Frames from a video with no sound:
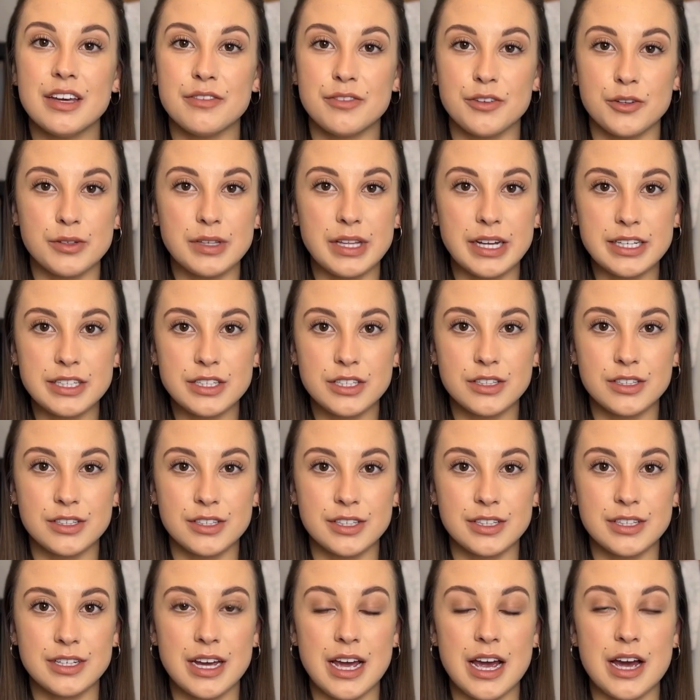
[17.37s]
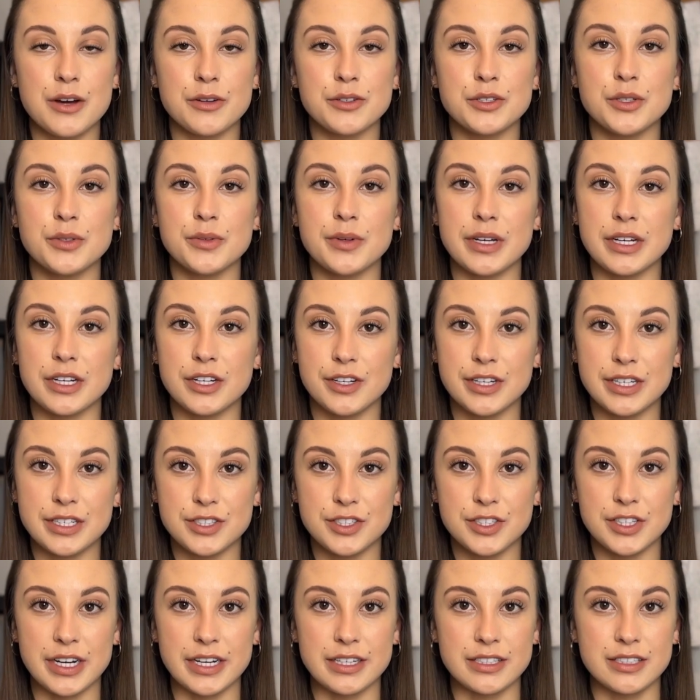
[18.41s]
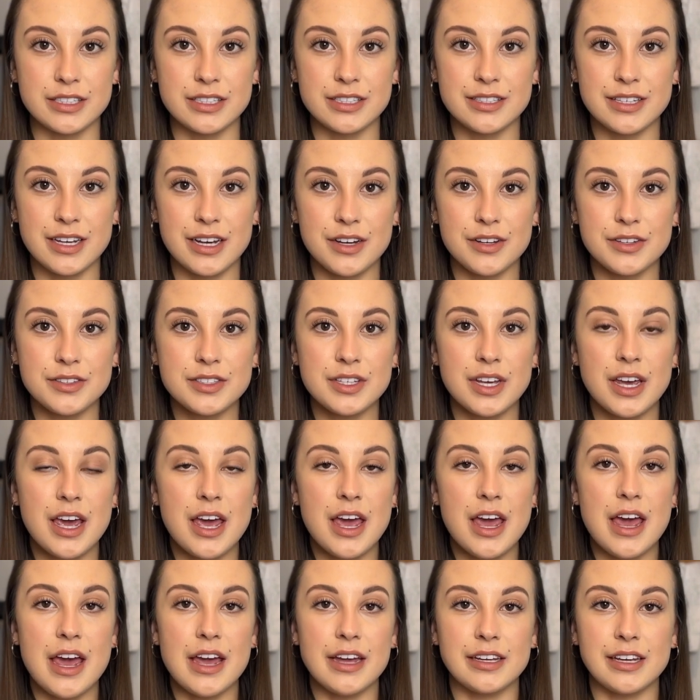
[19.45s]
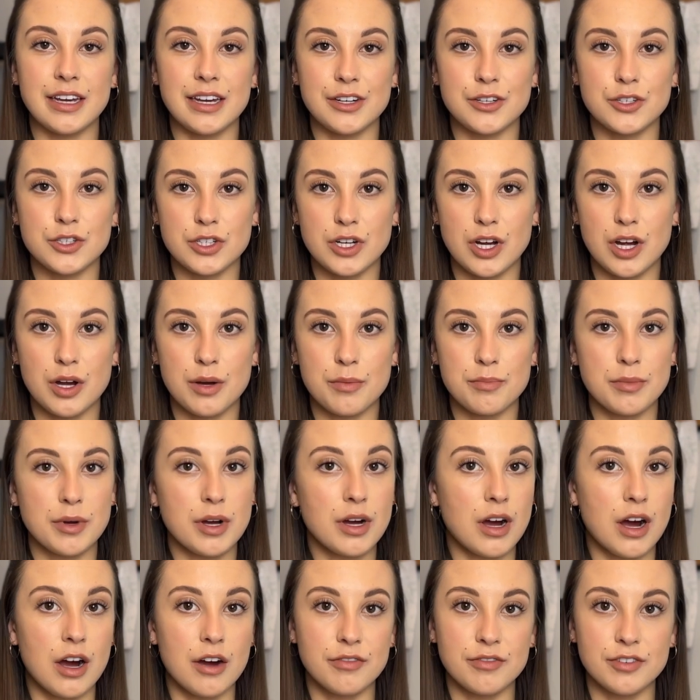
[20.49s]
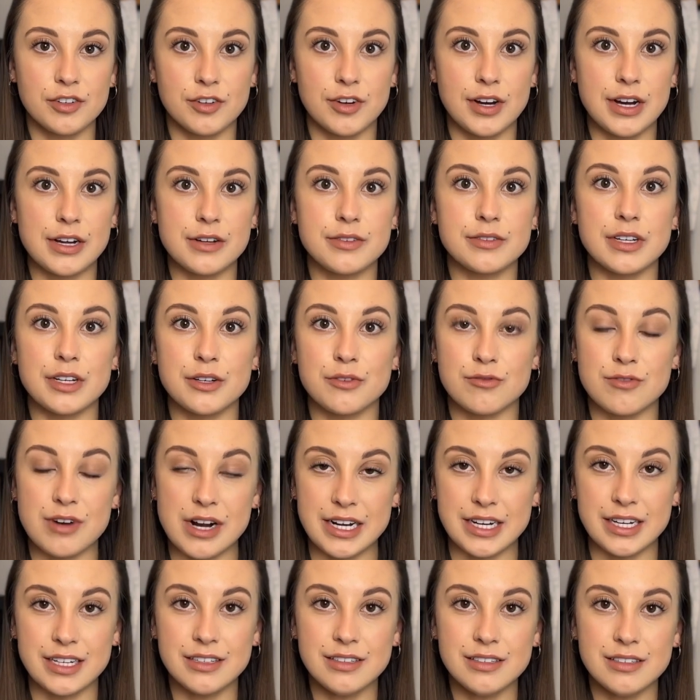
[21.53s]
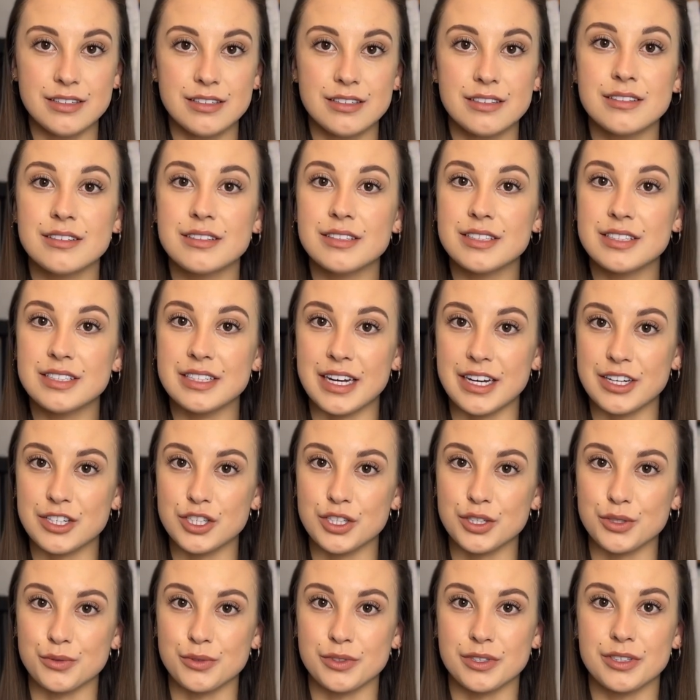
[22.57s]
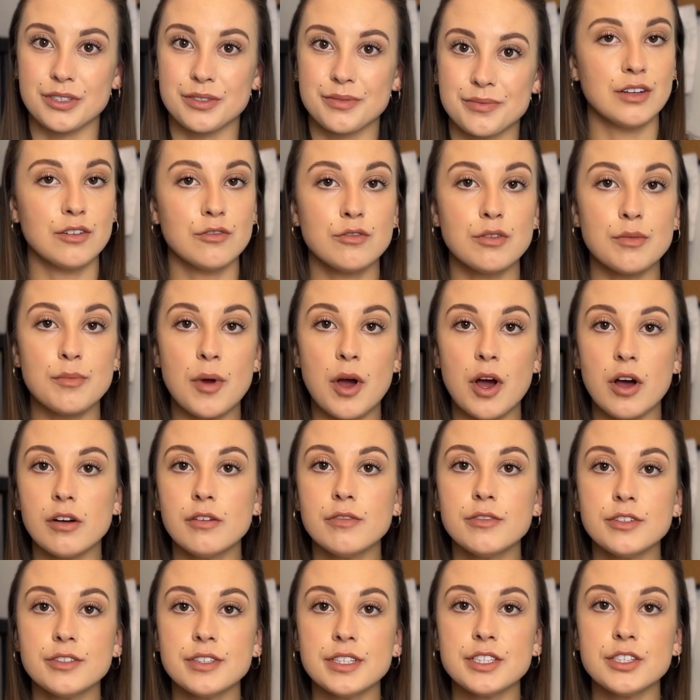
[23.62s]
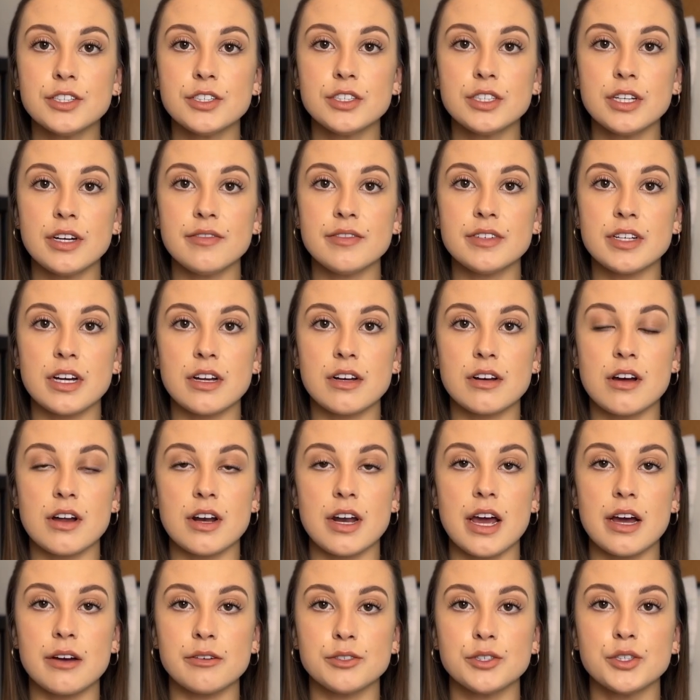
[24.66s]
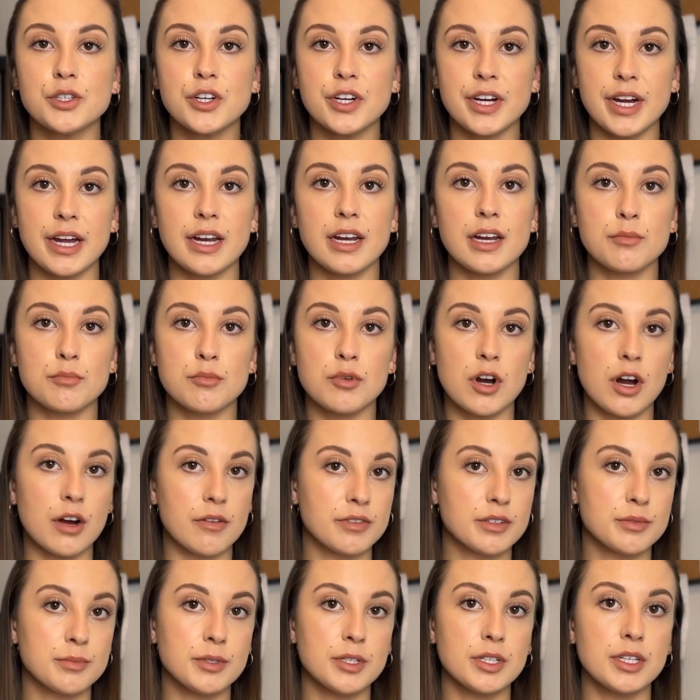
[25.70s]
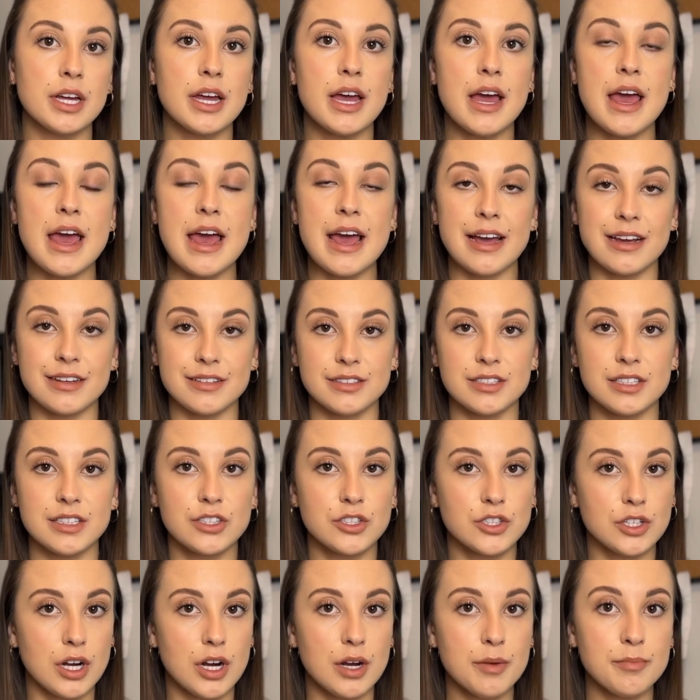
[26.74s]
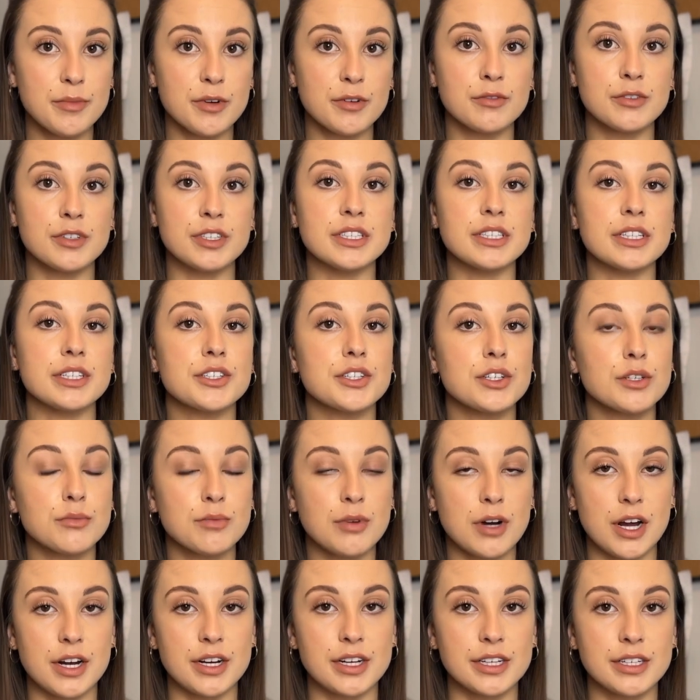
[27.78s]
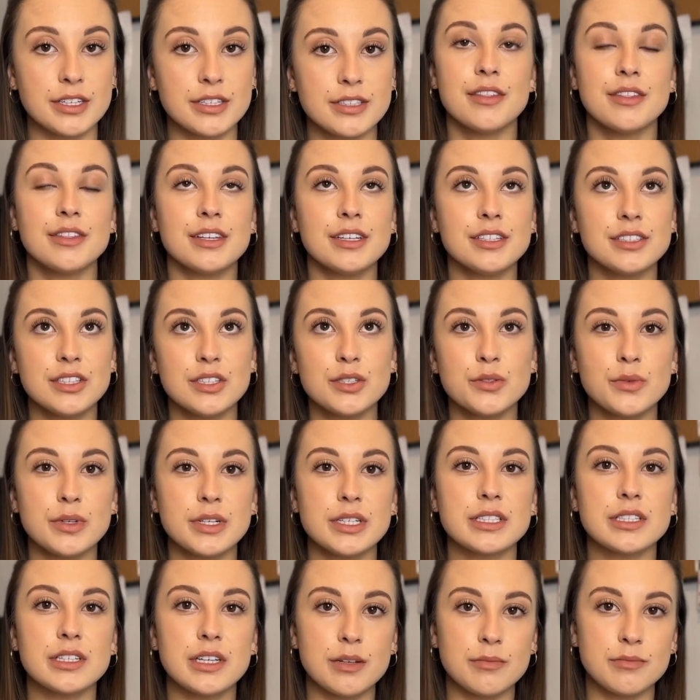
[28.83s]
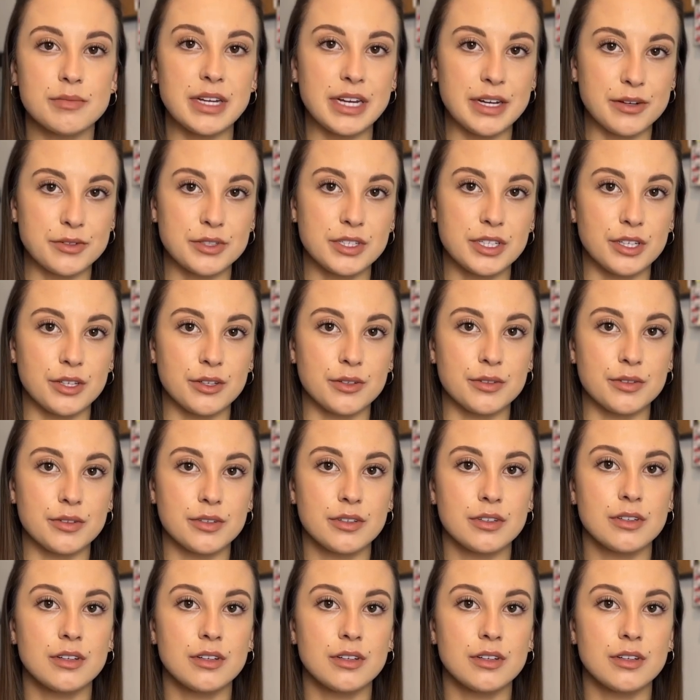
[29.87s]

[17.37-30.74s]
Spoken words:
you'd like to learn how to increase your Etsy sales and get your shop off the ground and running, stay tuned. From all of the research I've done on how to create a profitable Etsy shop for digital products, this is what it's come down to.